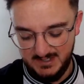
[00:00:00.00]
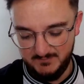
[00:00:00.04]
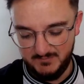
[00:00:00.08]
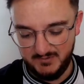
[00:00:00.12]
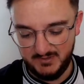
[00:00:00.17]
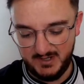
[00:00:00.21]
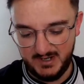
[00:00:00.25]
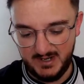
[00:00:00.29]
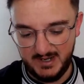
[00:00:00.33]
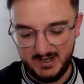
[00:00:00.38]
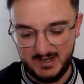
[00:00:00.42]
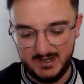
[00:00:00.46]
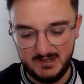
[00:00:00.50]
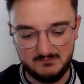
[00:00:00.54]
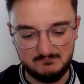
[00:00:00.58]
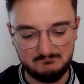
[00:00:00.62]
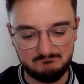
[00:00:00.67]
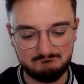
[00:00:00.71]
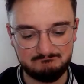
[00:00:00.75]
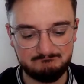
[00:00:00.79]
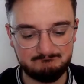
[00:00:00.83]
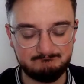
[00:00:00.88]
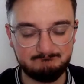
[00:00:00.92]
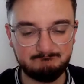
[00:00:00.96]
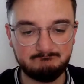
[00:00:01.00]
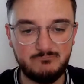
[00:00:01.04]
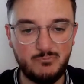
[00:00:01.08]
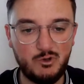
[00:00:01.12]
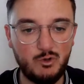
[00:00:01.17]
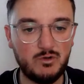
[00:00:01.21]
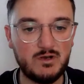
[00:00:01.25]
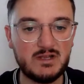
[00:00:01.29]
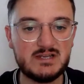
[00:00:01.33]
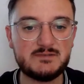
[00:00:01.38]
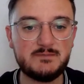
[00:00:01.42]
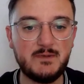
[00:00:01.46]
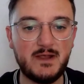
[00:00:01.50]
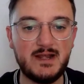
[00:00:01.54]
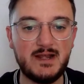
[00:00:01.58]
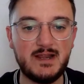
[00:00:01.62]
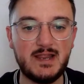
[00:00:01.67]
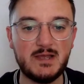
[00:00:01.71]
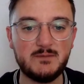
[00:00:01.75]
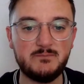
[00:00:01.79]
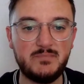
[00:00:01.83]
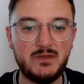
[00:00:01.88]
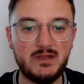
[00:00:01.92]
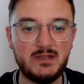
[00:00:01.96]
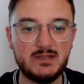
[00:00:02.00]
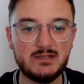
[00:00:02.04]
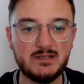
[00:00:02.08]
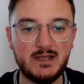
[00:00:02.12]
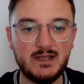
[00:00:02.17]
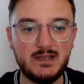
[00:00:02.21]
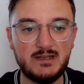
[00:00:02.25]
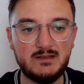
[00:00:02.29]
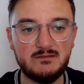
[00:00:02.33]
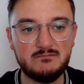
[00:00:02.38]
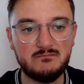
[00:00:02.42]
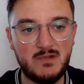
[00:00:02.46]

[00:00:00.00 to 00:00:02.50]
But we all expected to get beat tonight.